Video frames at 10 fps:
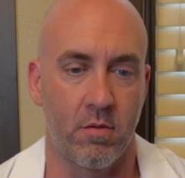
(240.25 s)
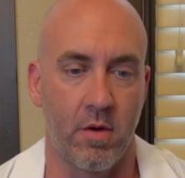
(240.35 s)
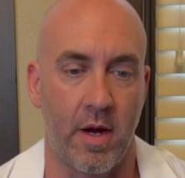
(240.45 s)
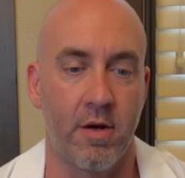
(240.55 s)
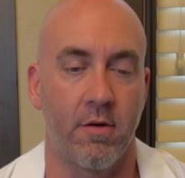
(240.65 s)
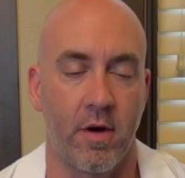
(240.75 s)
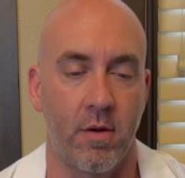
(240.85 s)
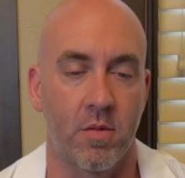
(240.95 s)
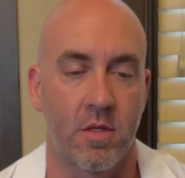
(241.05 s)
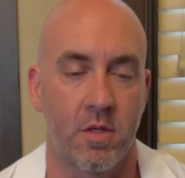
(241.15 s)
or 9
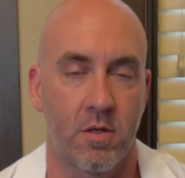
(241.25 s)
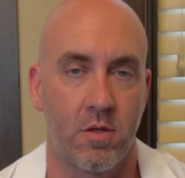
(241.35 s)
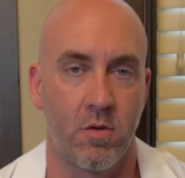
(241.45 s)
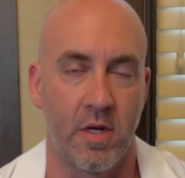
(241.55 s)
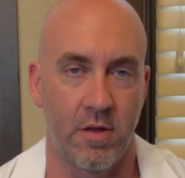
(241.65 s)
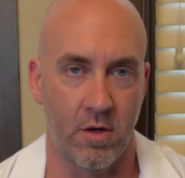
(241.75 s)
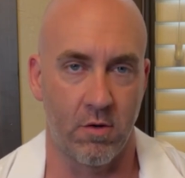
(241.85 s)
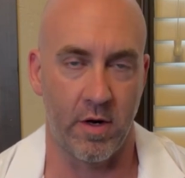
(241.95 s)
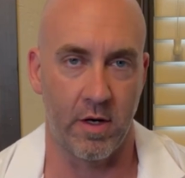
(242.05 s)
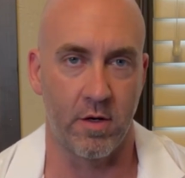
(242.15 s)
grams to get the
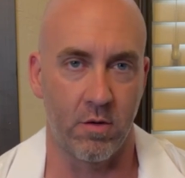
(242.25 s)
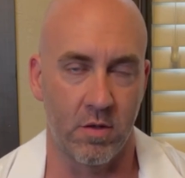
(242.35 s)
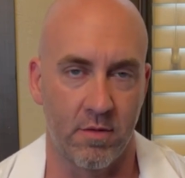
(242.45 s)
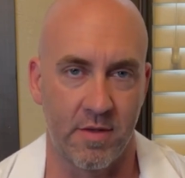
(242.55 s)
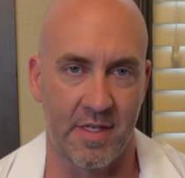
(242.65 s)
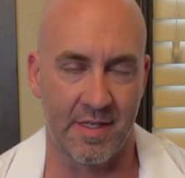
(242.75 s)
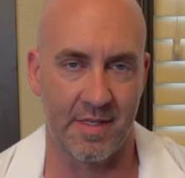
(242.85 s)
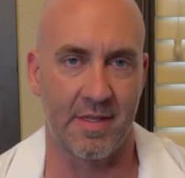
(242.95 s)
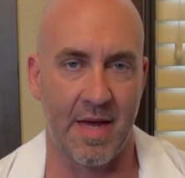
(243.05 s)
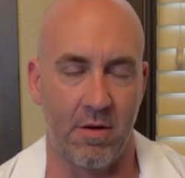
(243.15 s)
correct dose of
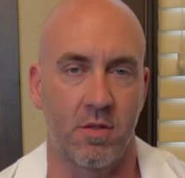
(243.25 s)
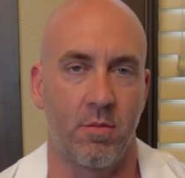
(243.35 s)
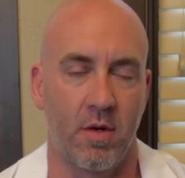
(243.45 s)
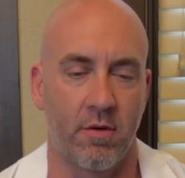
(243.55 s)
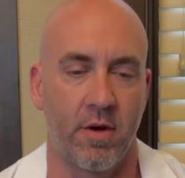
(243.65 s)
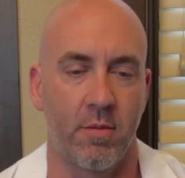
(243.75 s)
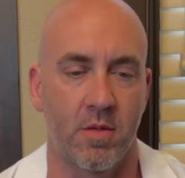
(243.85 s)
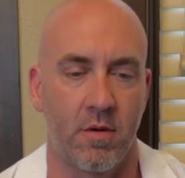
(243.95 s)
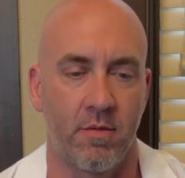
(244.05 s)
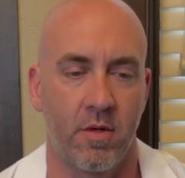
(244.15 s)
6,000
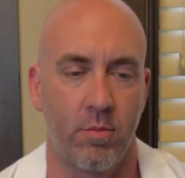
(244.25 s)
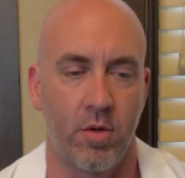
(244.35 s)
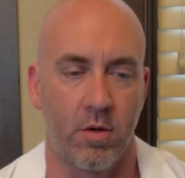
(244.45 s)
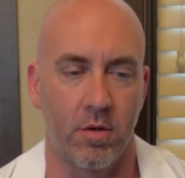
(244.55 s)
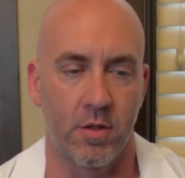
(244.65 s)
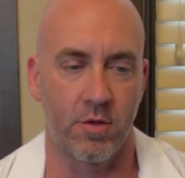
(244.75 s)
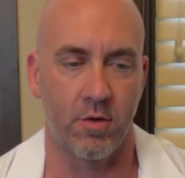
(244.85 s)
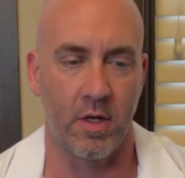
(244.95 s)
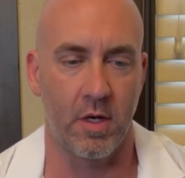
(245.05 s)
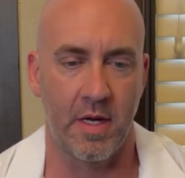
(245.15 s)
milligrams of pure
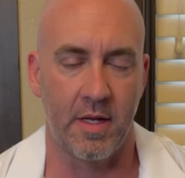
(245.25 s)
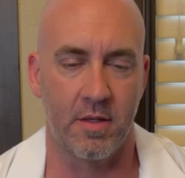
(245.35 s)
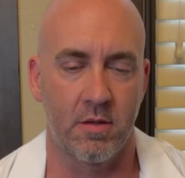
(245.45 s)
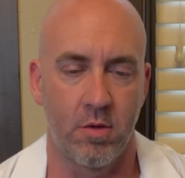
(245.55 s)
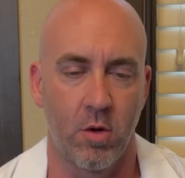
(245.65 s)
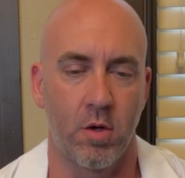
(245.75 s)
citrulline. That's no